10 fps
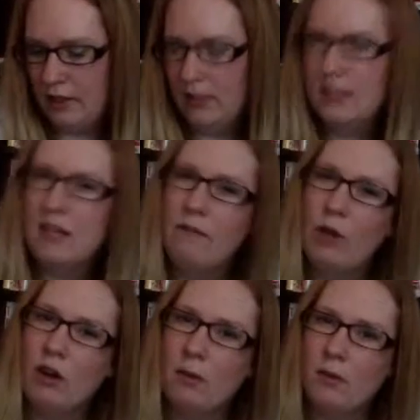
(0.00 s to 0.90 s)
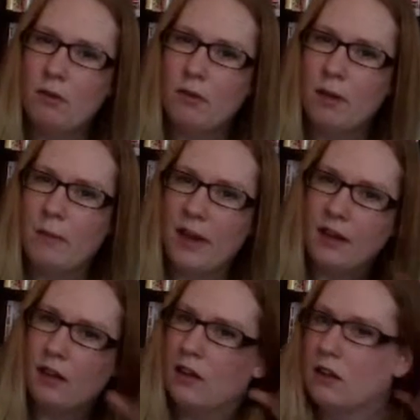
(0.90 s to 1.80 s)
It's like yarn I bought at Rhinebeck
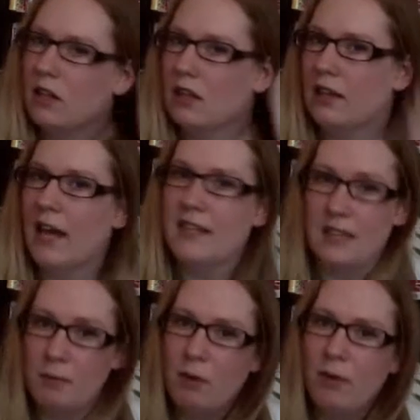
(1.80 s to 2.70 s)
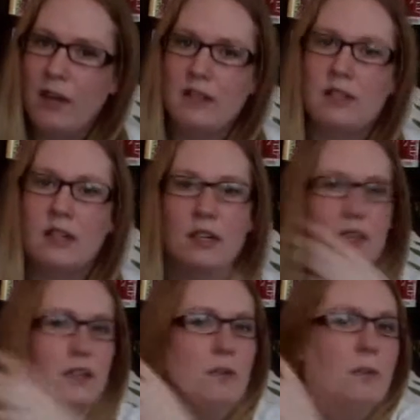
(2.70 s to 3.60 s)
the last time I went,
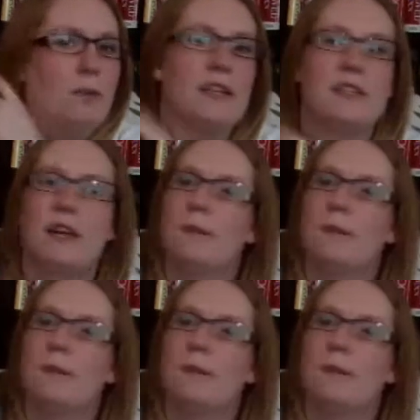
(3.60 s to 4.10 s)
but I